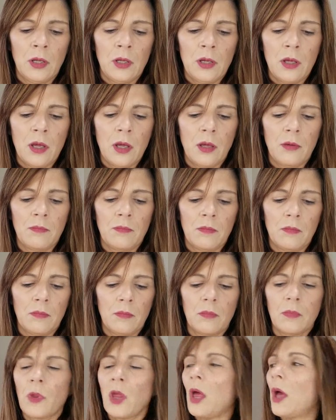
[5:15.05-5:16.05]

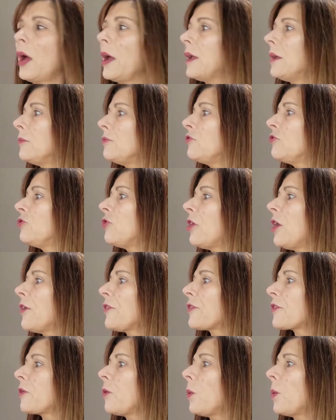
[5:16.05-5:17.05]
I am
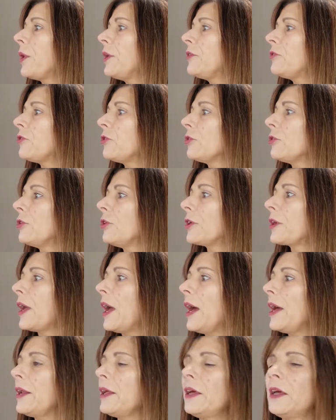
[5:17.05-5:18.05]
just going to look
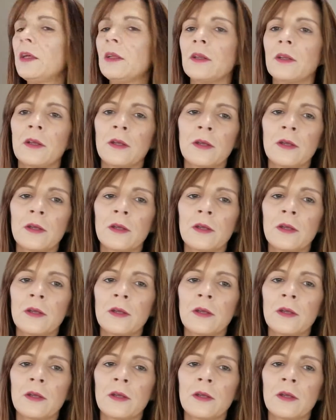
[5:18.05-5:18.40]
at it.